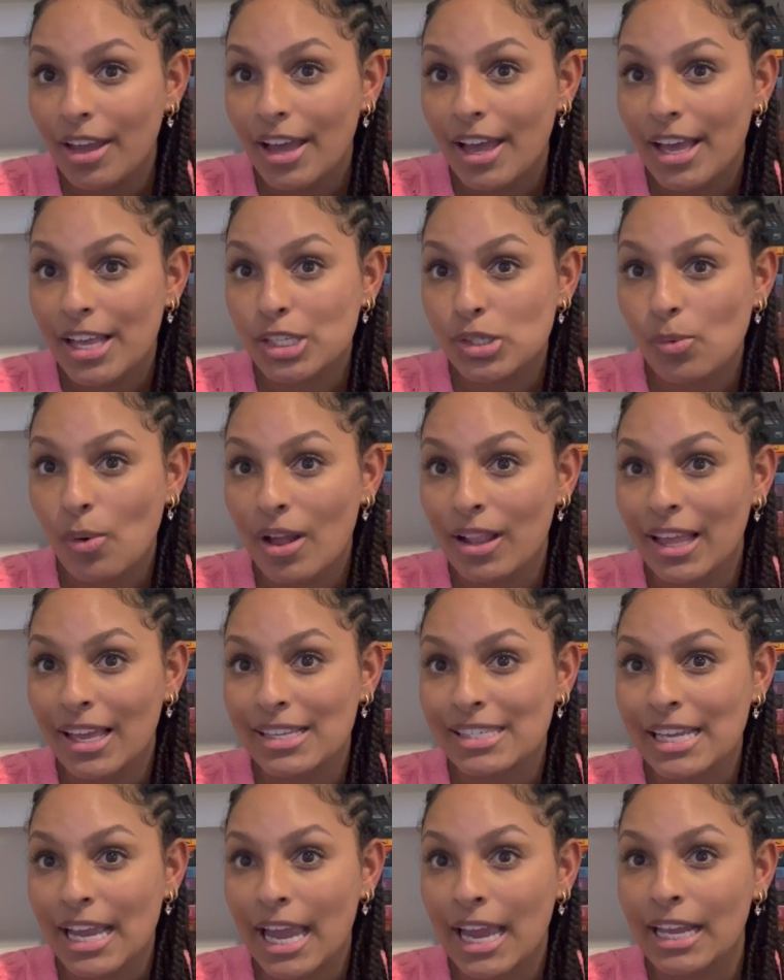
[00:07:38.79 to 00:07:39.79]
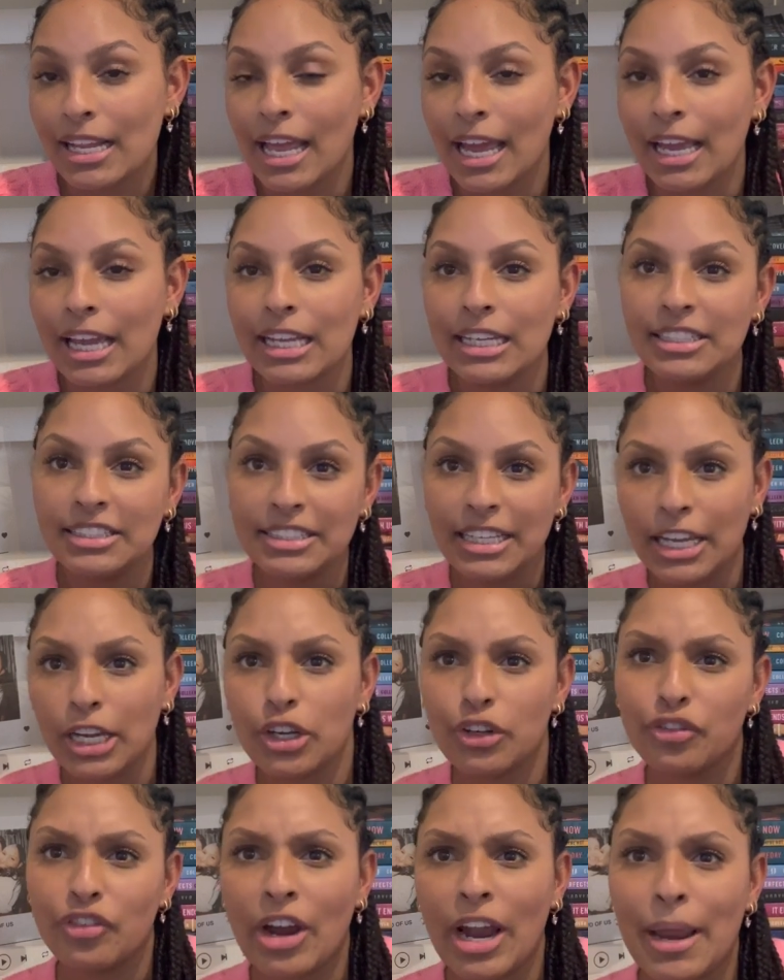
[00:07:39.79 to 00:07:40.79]
as well as a like
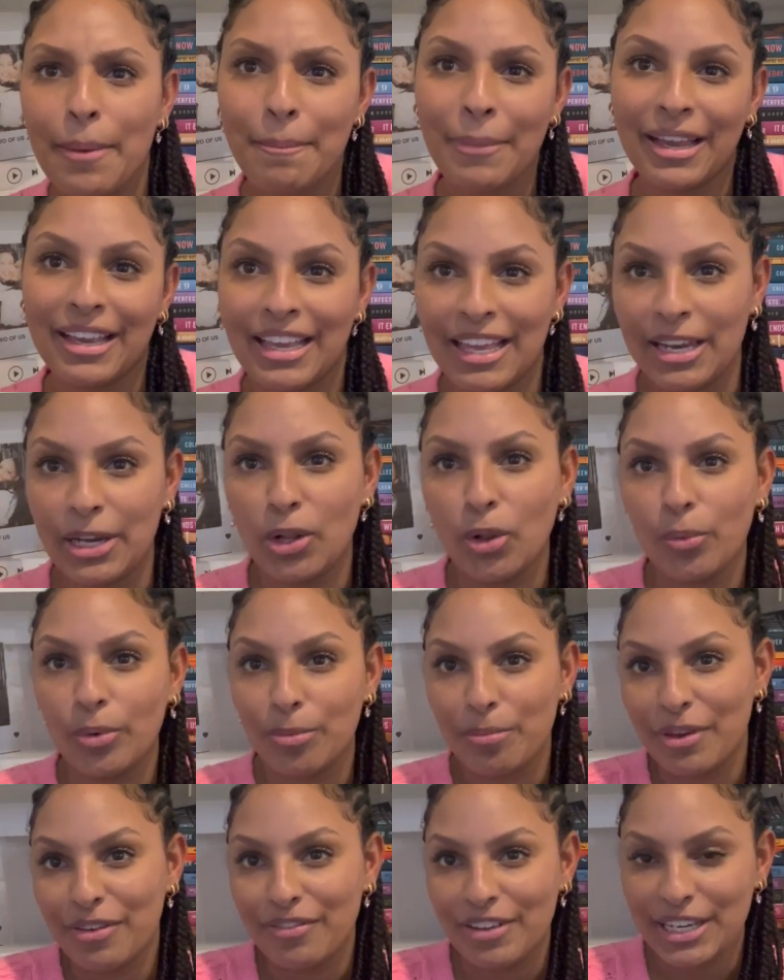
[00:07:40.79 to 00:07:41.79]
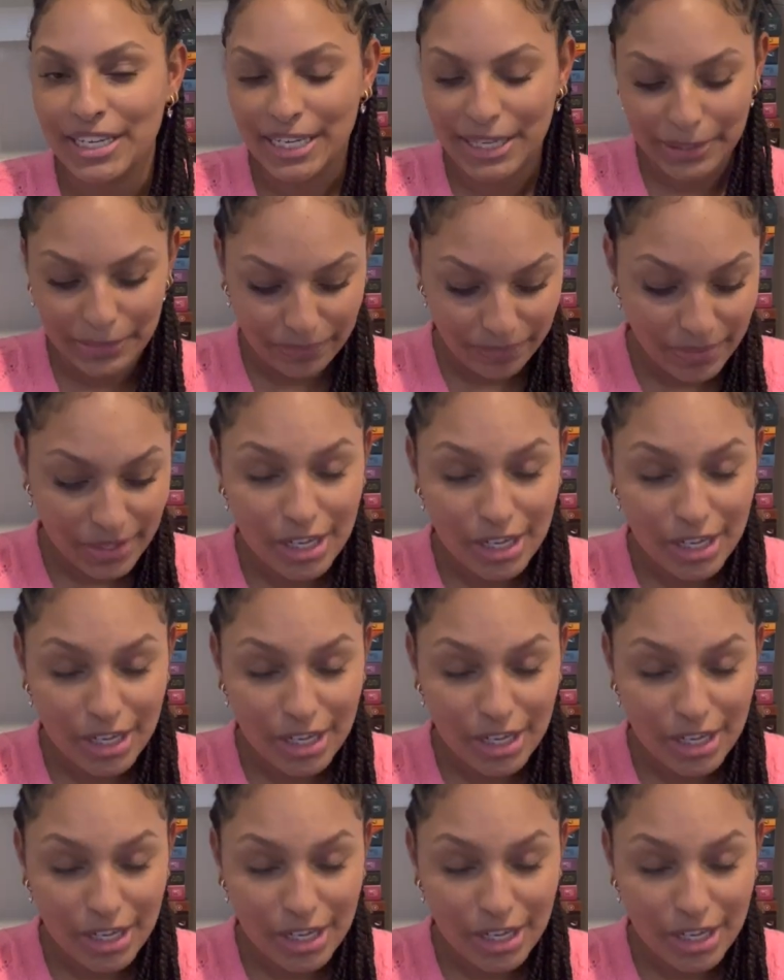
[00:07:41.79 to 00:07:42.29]
decorate my Kindle with me video.